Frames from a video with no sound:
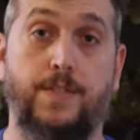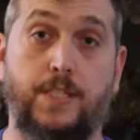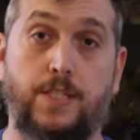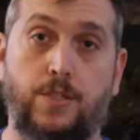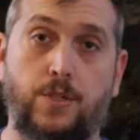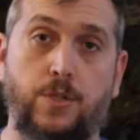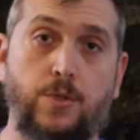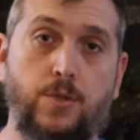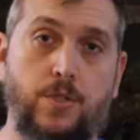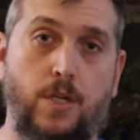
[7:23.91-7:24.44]
if it's
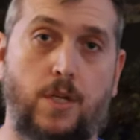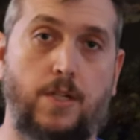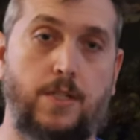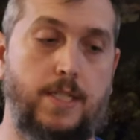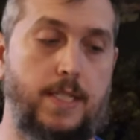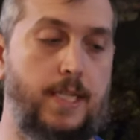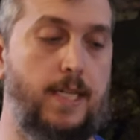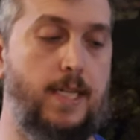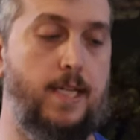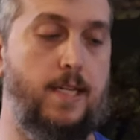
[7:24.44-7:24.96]
too
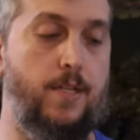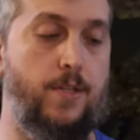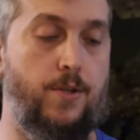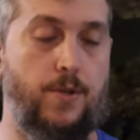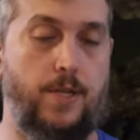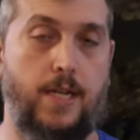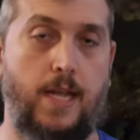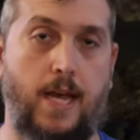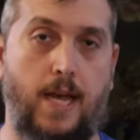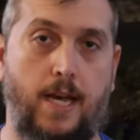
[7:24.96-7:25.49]
salty, you
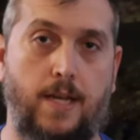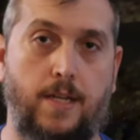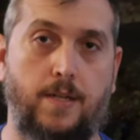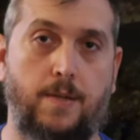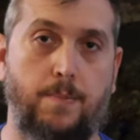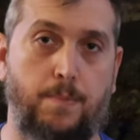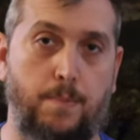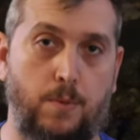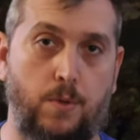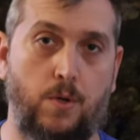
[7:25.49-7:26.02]
can
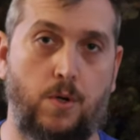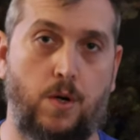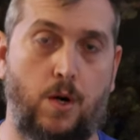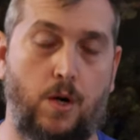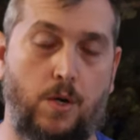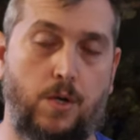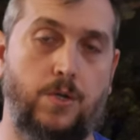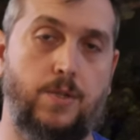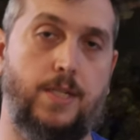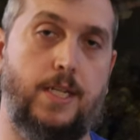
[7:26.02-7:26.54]
add more
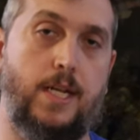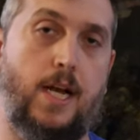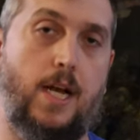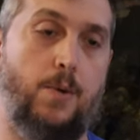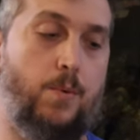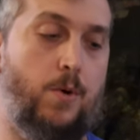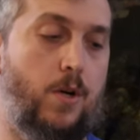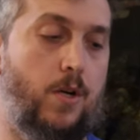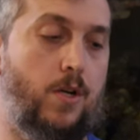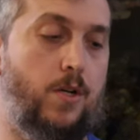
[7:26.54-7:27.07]

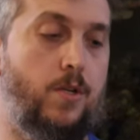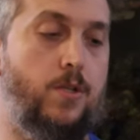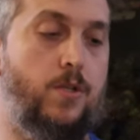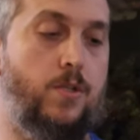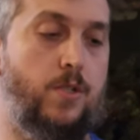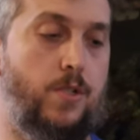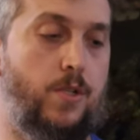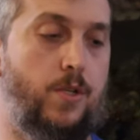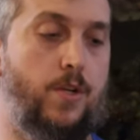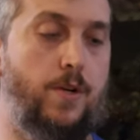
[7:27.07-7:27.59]
RODI water
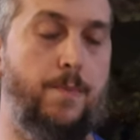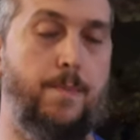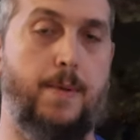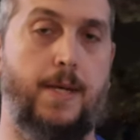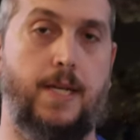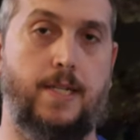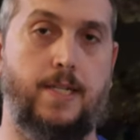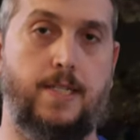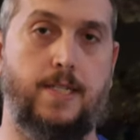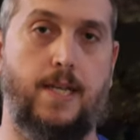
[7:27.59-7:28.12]
to your
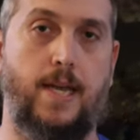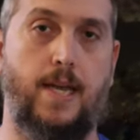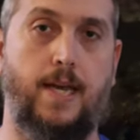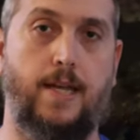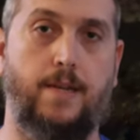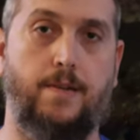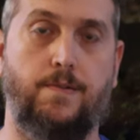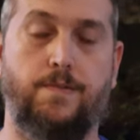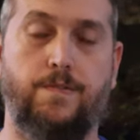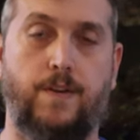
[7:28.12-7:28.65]
mix
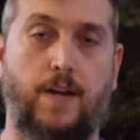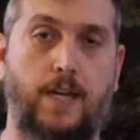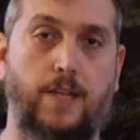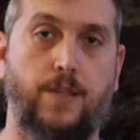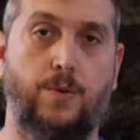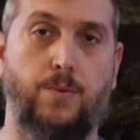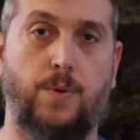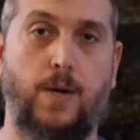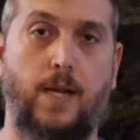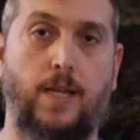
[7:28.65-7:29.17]
and
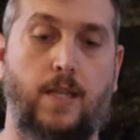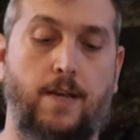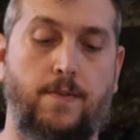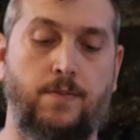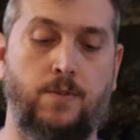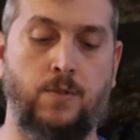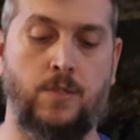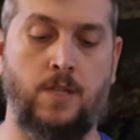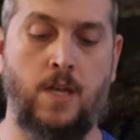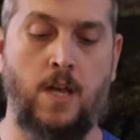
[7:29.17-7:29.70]
find the right
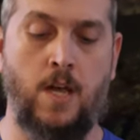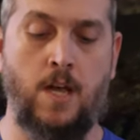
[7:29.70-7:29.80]
levels.